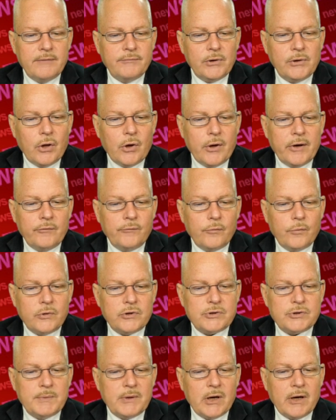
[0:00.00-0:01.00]
of a law
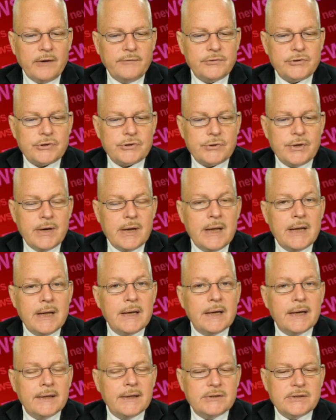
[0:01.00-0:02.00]
enforcement officer,
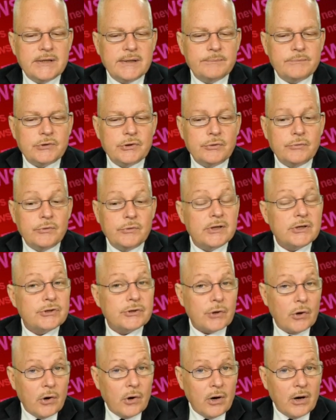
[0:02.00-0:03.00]
attempt to
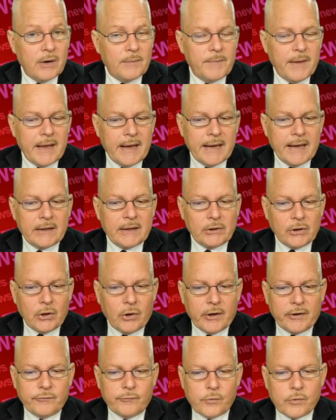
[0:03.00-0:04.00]
disarm a
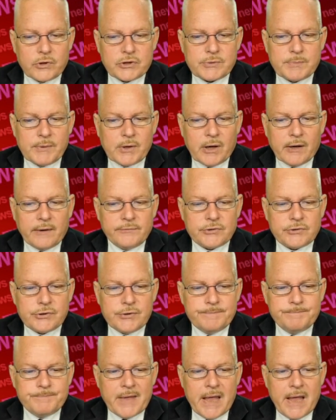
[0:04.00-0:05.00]
law enforcement
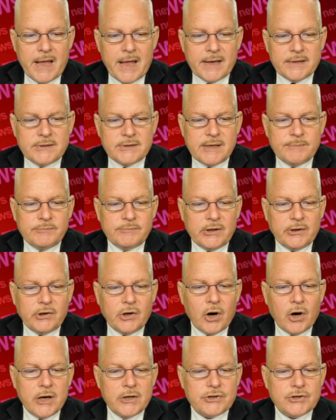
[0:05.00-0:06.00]
officer, attempted
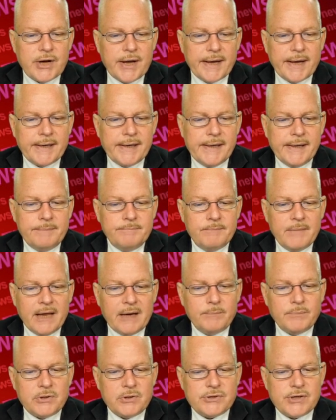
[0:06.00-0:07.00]
carjacking,
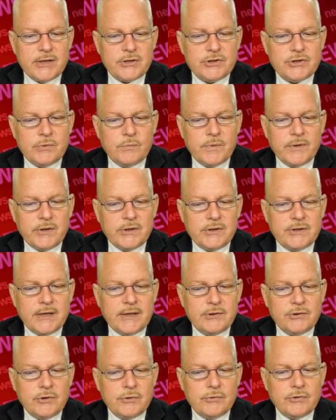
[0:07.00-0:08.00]
and possession with
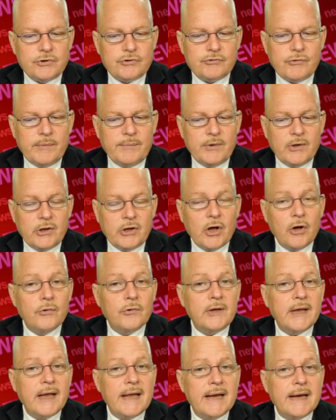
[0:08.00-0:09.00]
intent to distribute
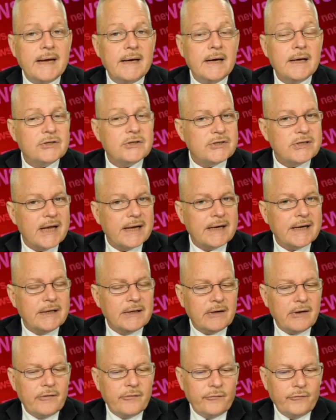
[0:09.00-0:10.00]
cocaine,
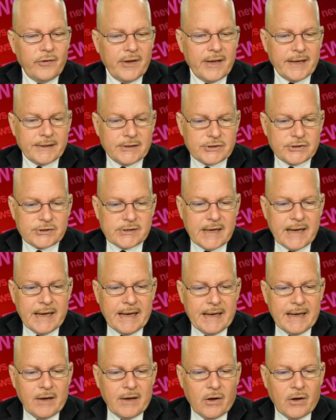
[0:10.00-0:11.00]
second offense.
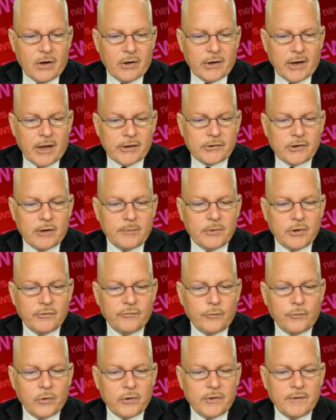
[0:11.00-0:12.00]
On October the
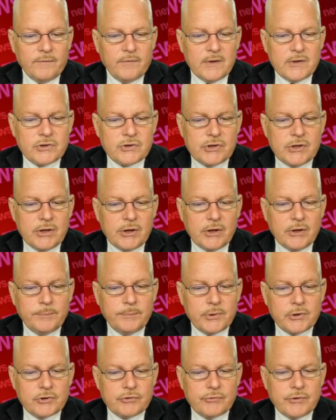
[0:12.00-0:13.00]
4th of this year,
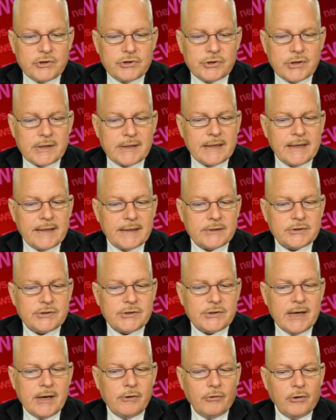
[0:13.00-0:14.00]
Patricia Cox
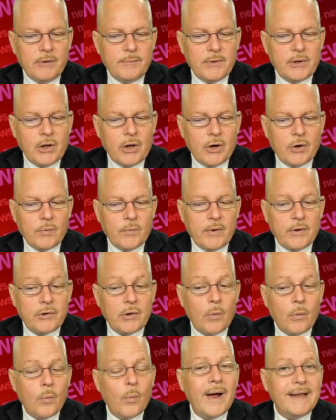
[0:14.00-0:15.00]
Ingram, along with
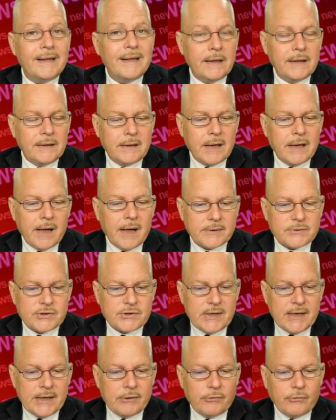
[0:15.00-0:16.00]
Waylon
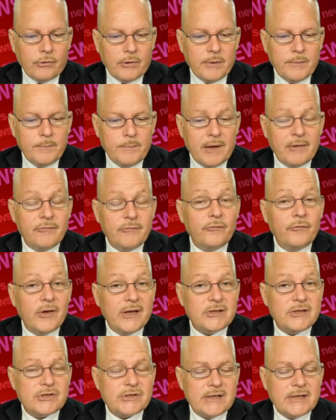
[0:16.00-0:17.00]
Cox Ingram,
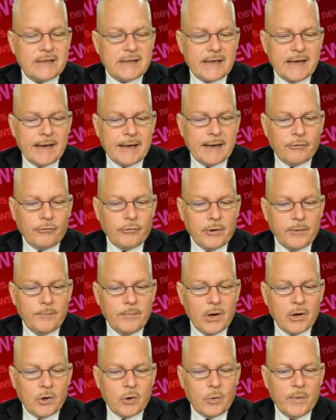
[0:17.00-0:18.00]
Vincent
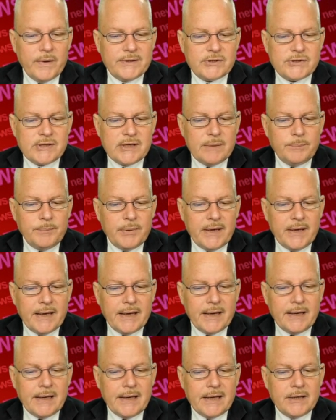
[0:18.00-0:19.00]
Ingram, Quincy
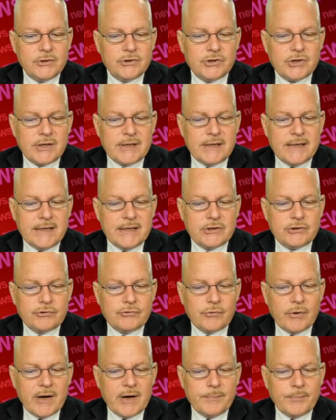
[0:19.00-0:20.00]
Penn, Janice
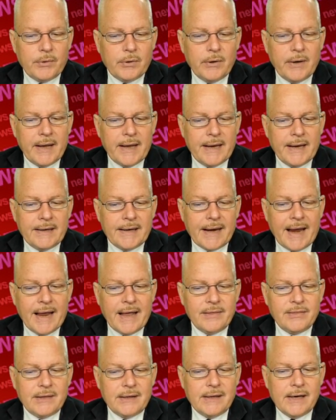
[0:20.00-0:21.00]
Draper, and
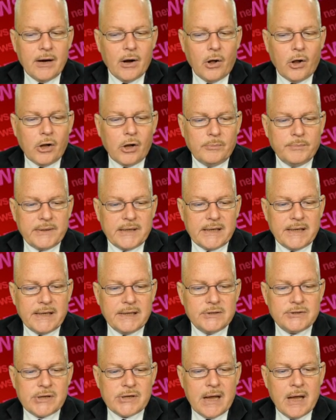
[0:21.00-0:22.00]
Anthony
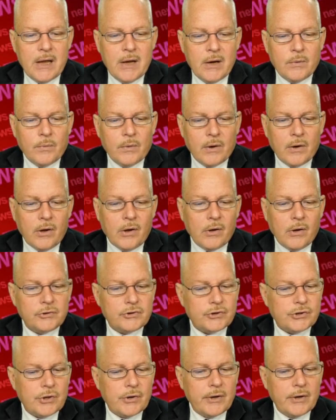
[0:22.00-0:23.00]
Albanese, were all
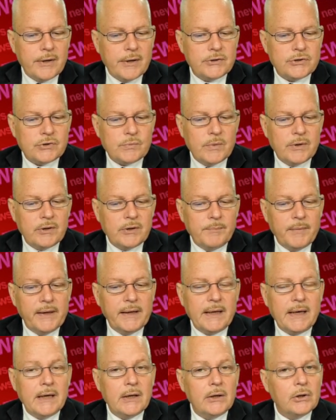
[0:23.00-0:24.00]
charged with
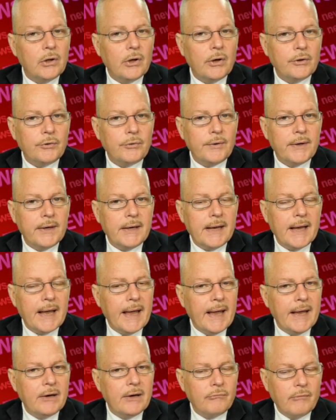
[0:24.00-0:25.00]
money laundering
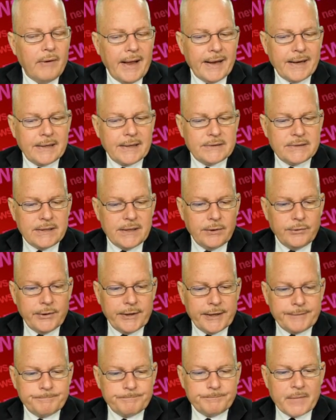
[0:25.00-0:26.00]
and
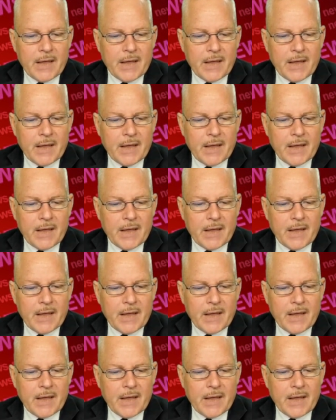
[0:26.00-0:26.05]
racketeering.